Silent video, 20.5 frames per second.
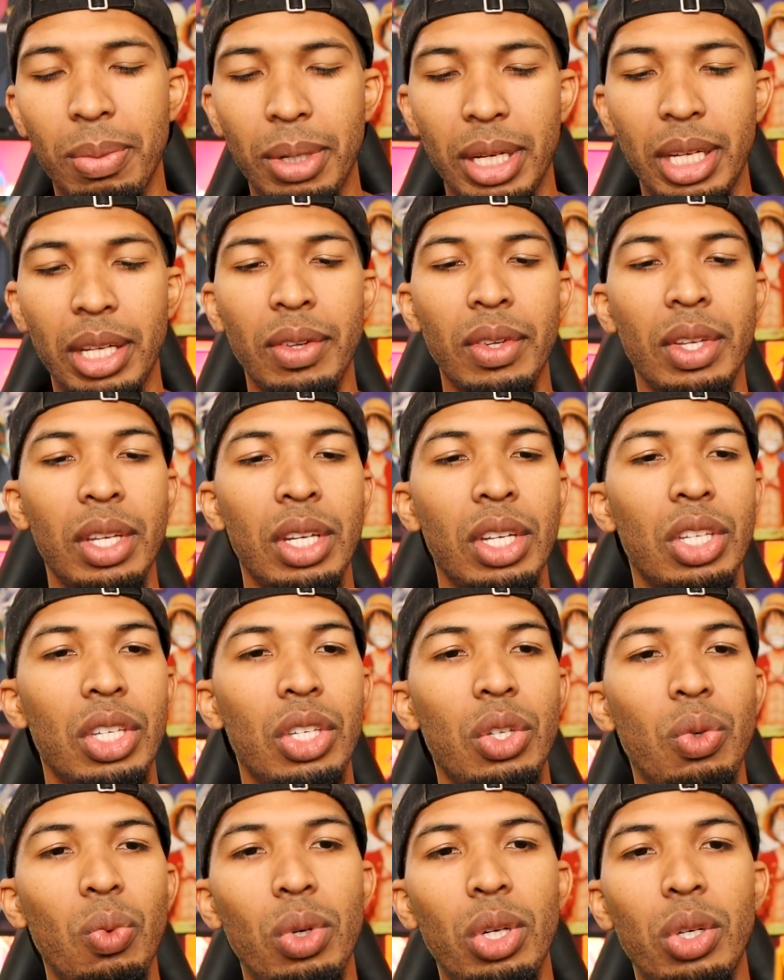But
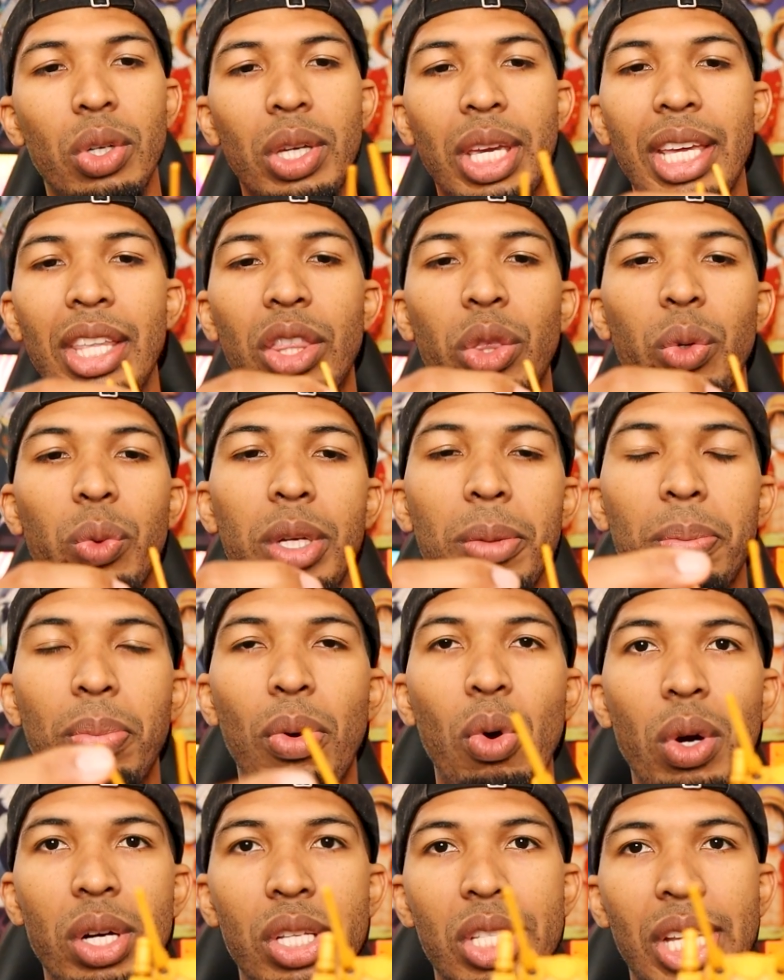you will get three
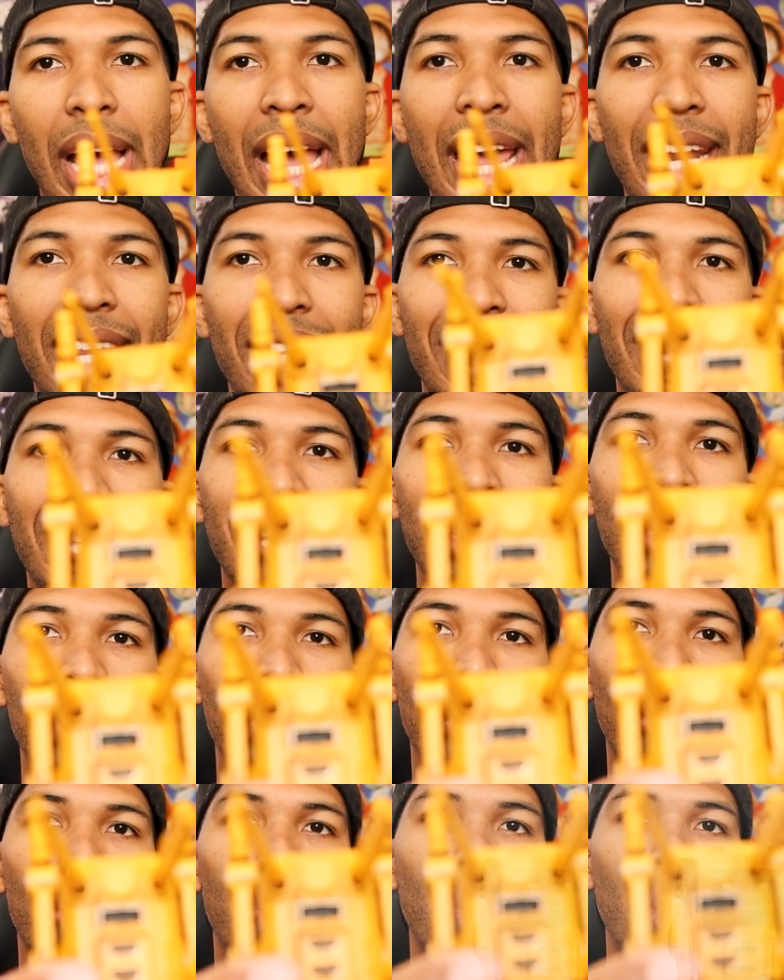ports out of
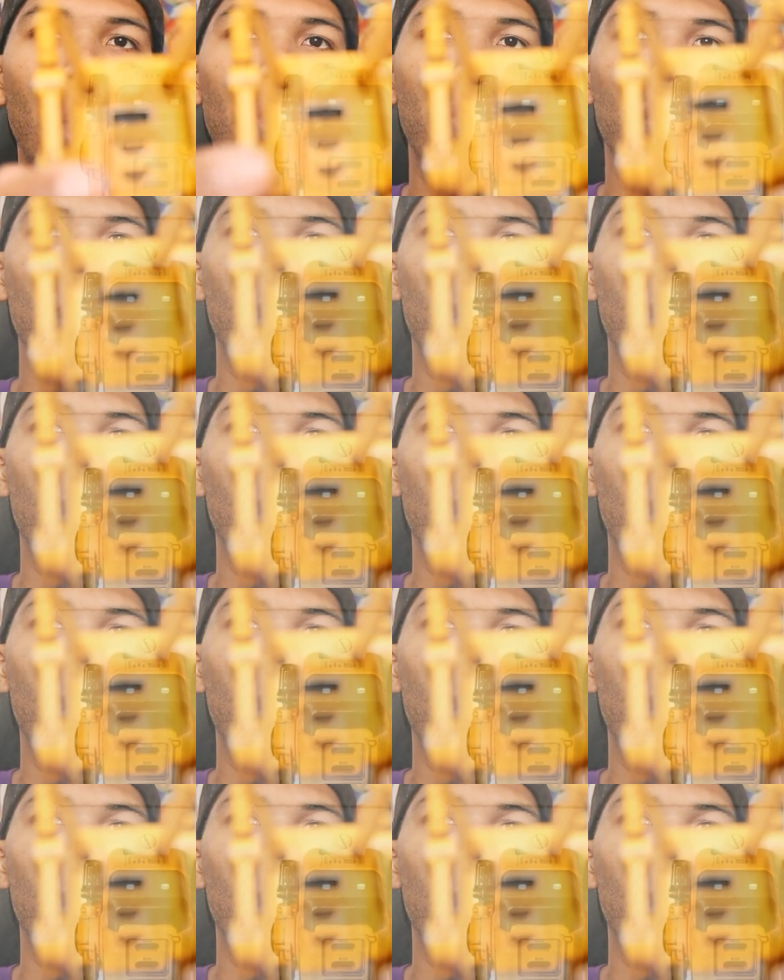this though if